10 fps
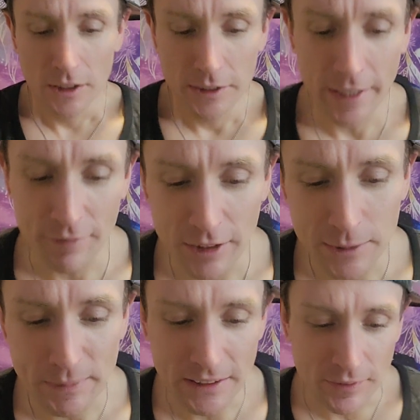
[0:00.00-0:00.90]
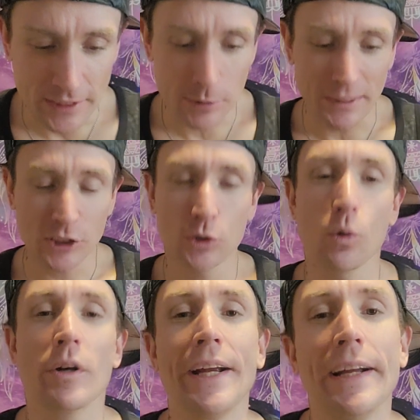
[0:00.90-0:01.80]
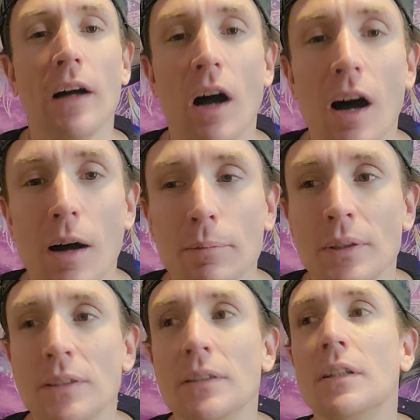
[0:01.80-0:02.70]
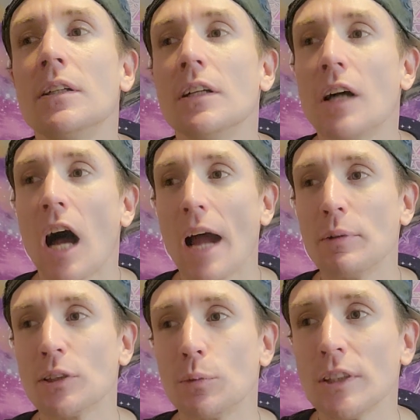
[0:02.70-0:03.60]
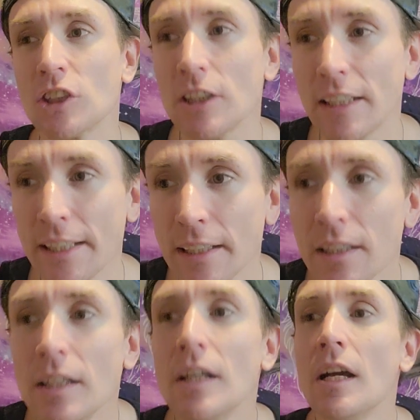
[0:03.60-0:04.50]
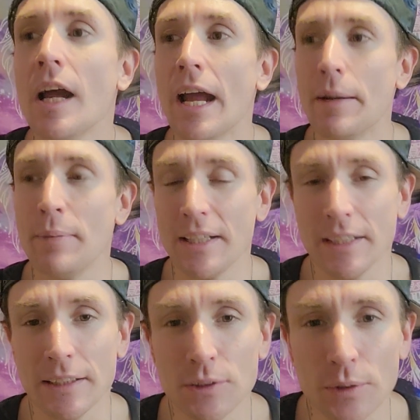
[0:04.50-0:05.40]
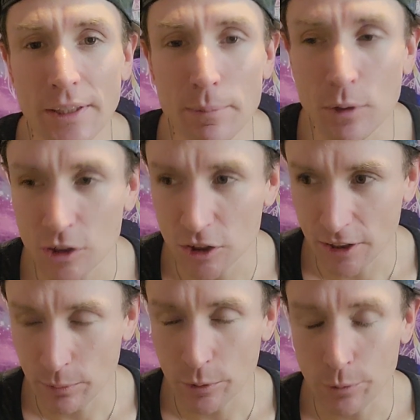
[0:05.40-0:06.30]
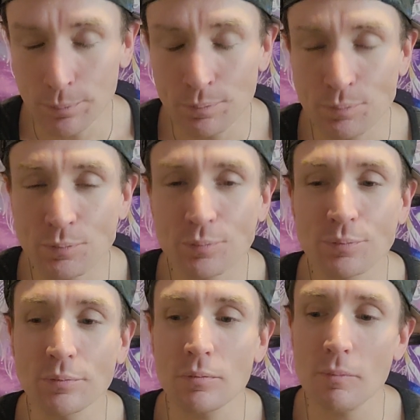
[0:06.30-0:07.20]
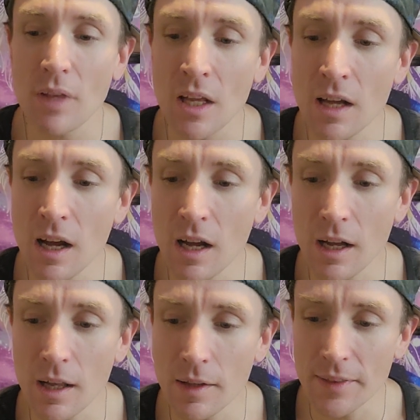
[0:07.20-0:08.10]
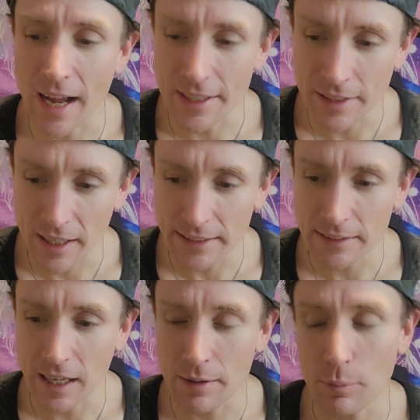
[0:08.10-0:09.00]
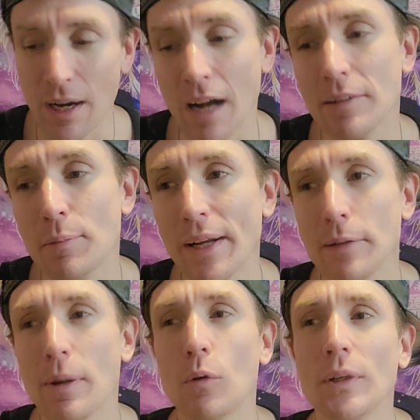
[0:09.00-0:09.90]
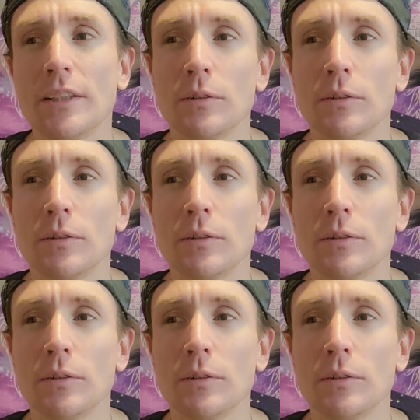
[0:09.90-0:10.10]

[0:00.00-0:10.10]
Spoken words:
to get very specific into my story, I was originally admitted into the emergency room. That night, I waited about only